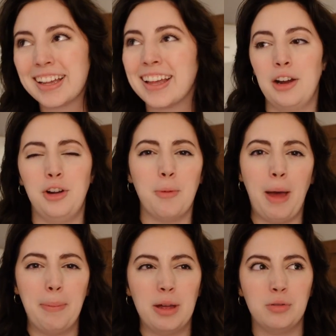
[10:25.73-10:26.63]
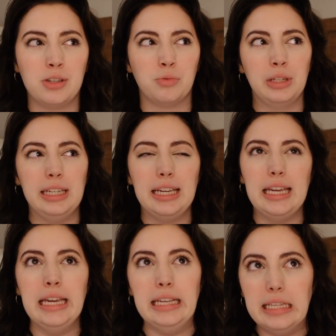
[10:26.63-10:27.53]
I don't know, Pepe was a really
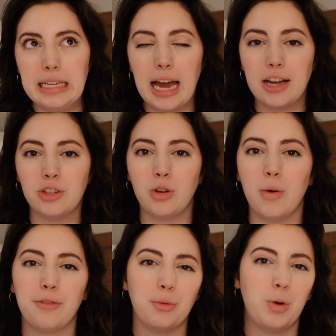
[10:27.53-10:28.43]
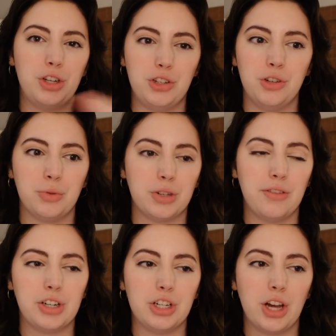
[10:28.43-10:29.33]
easy cat, so going from 1 to 2 was not
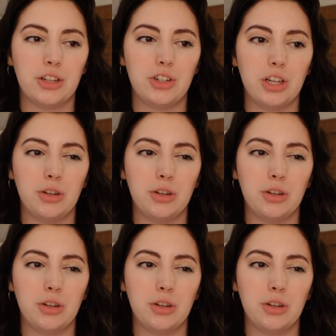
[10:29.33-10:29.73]
very challenging.